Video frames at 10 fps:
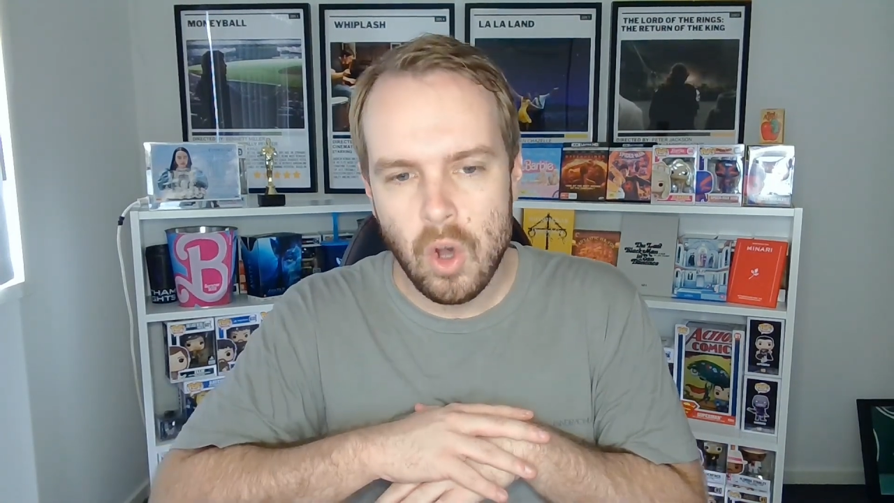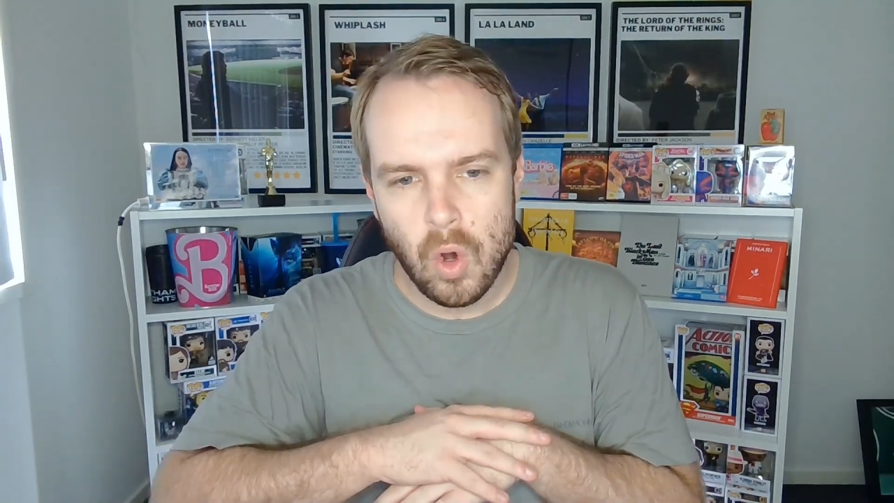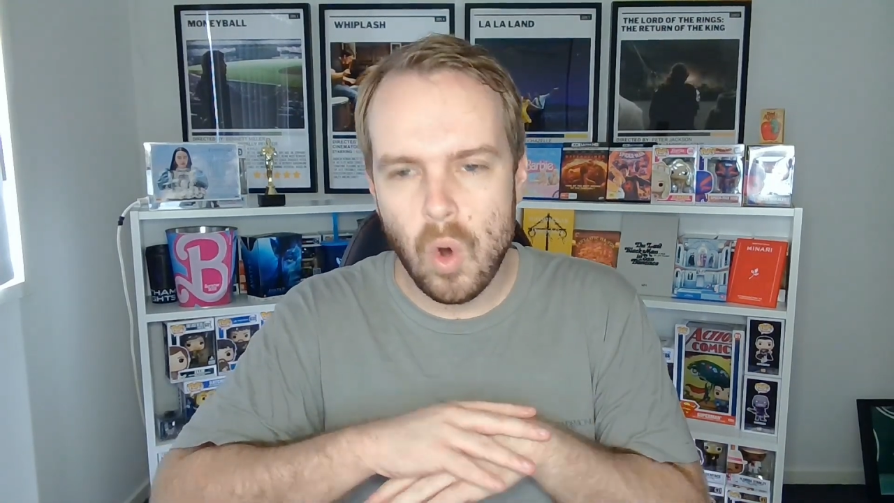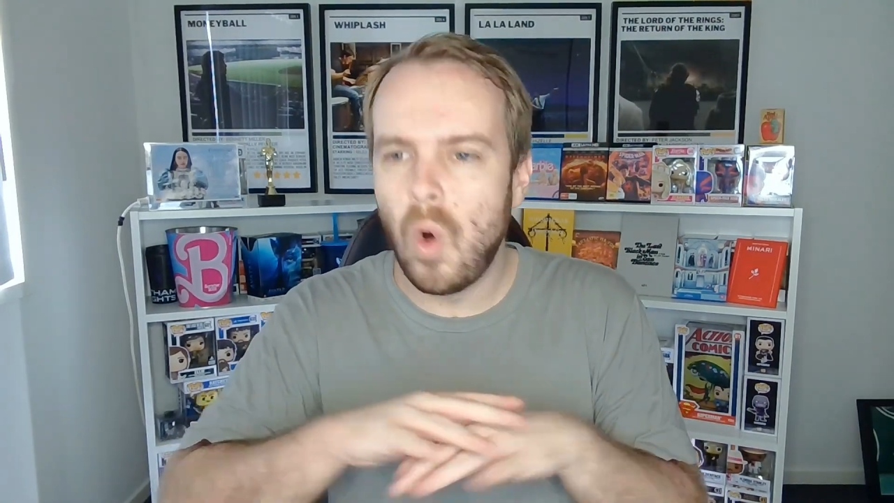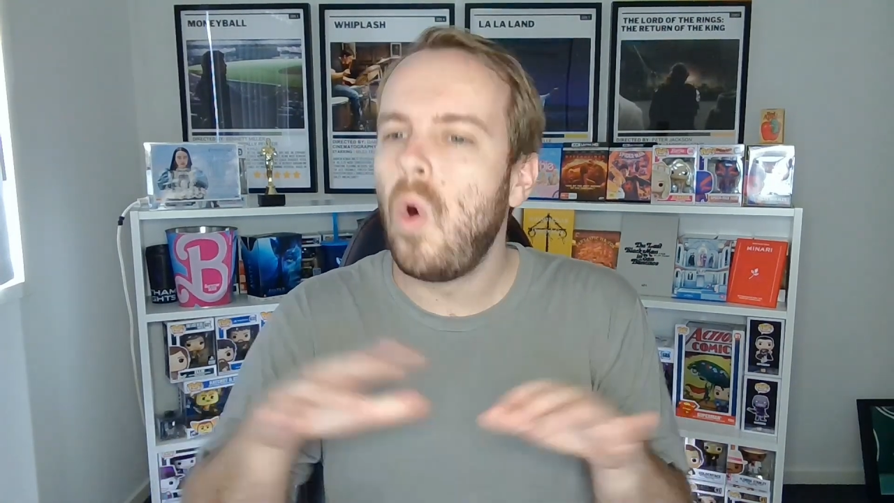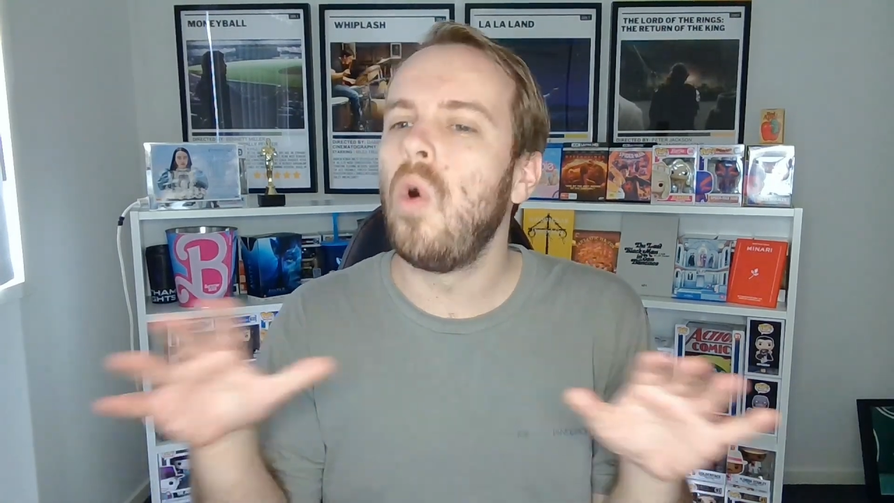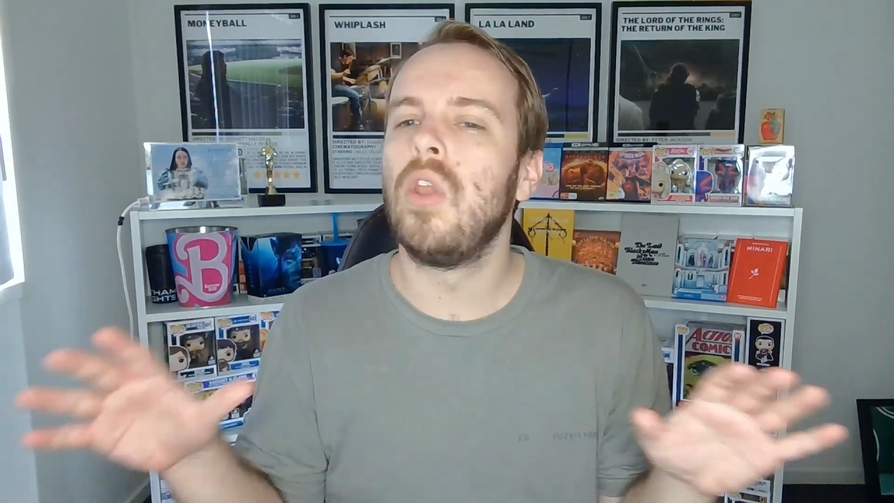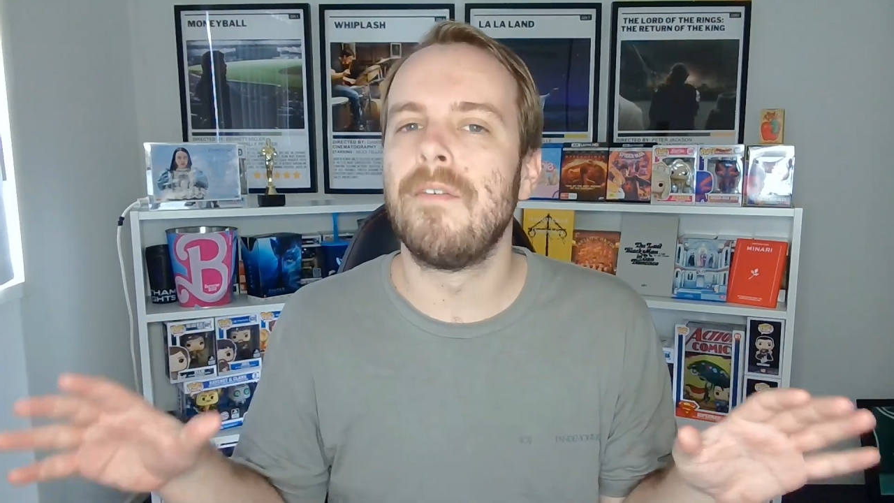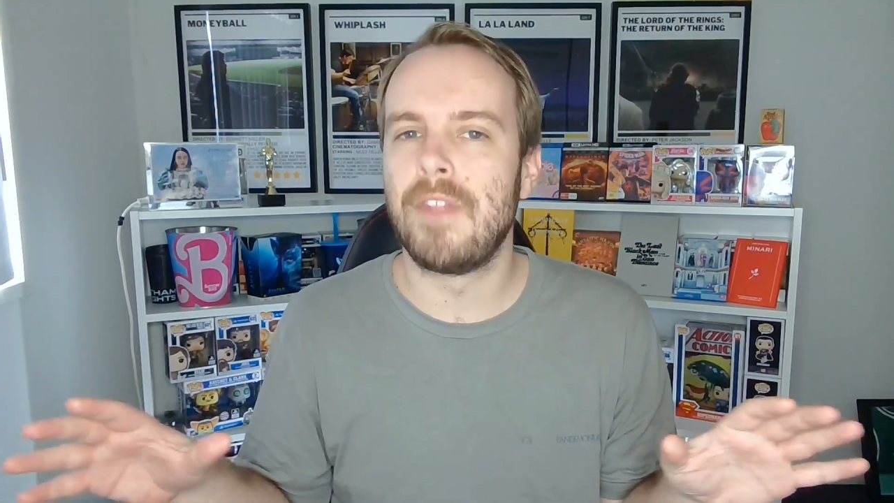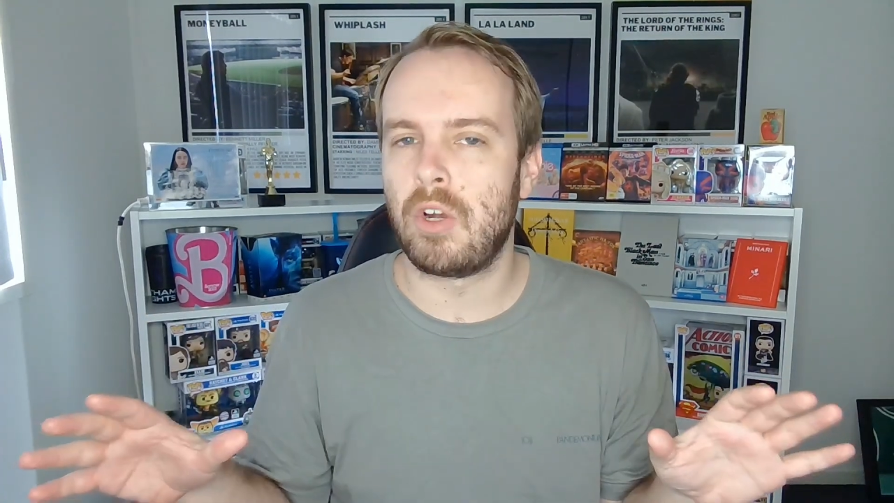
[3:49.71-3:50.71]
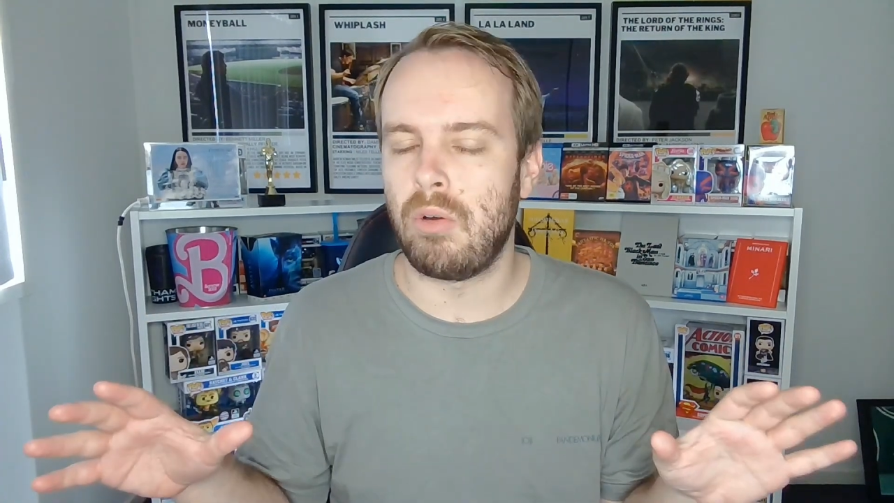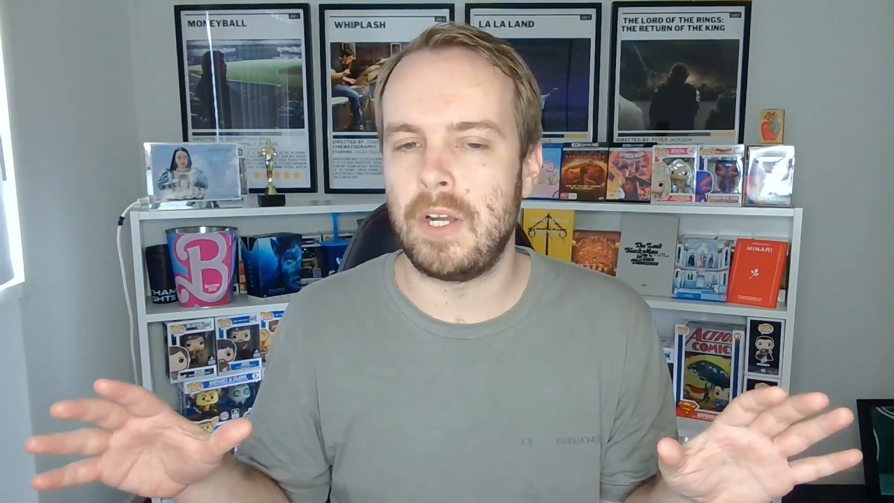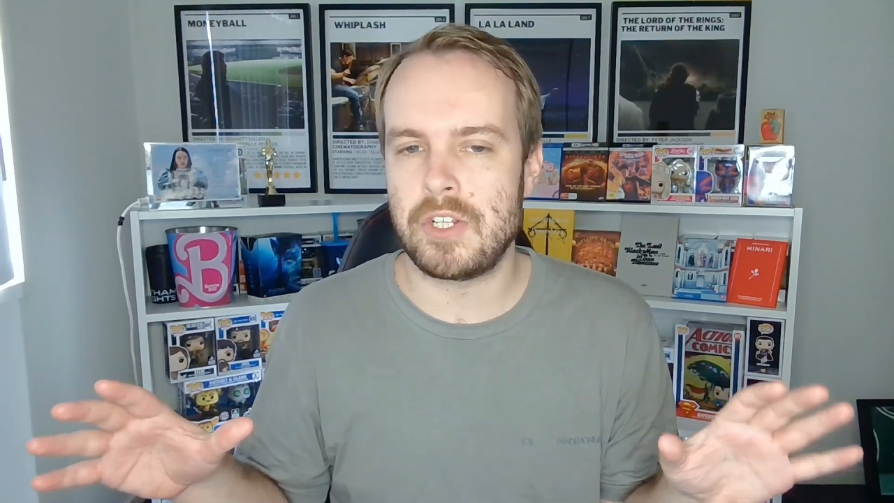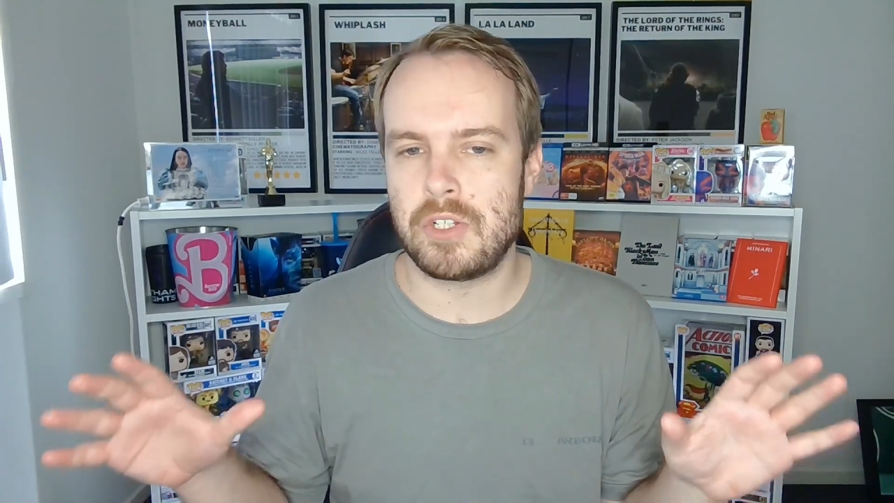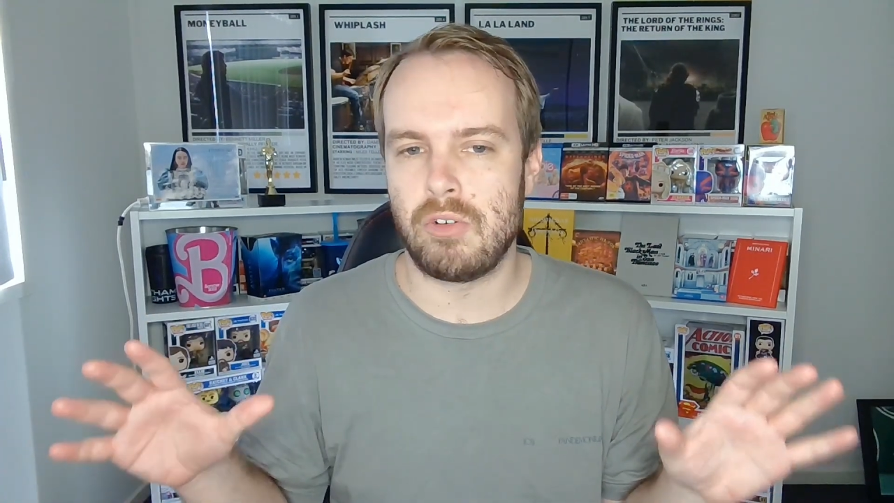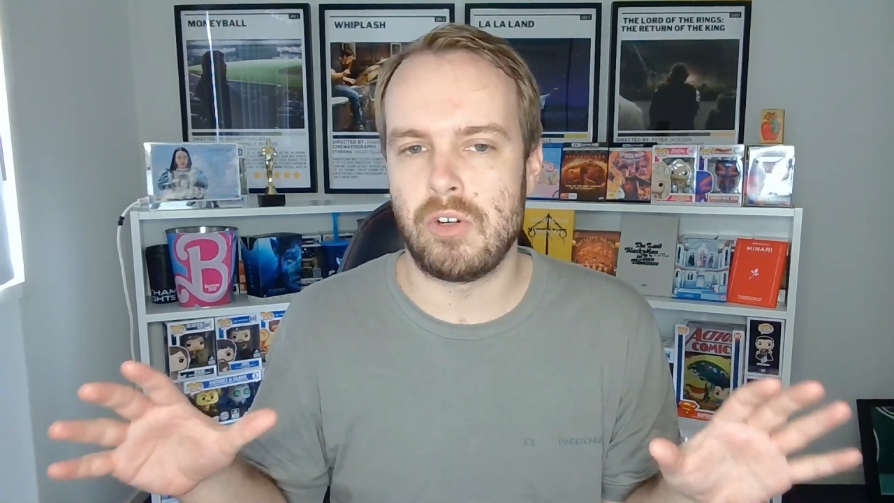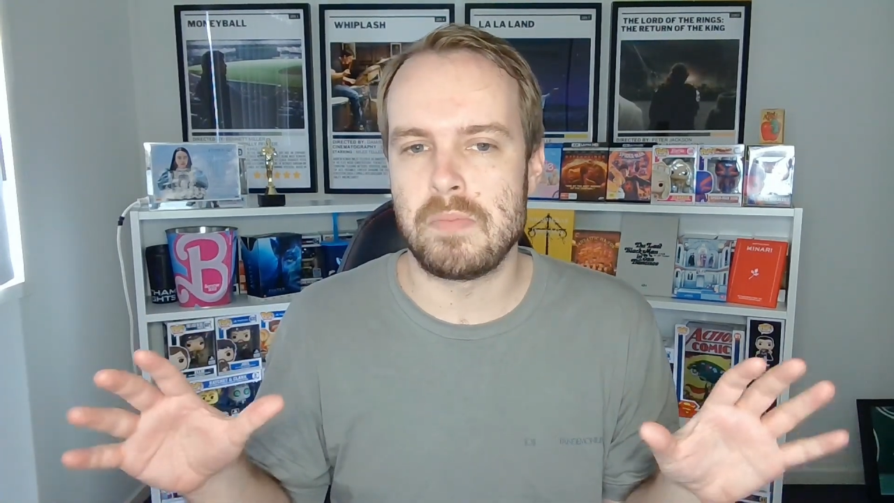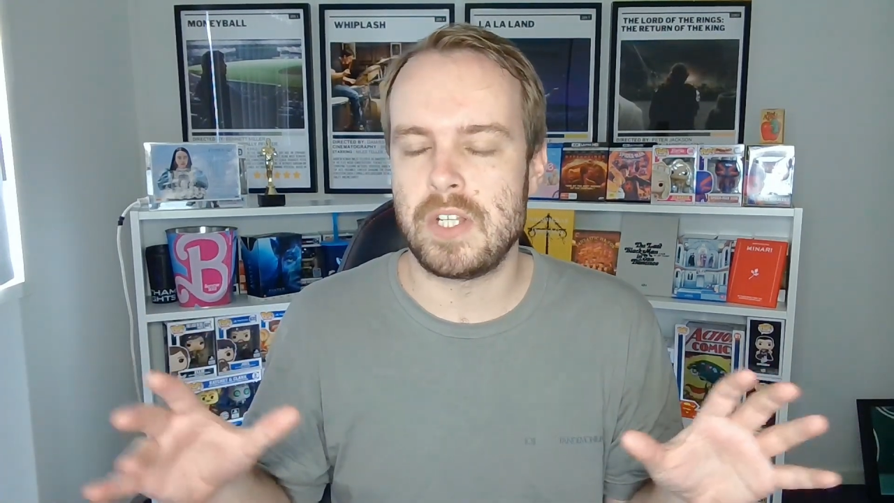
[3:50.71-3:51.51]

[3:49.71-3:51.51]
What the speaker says: all of the critics groups.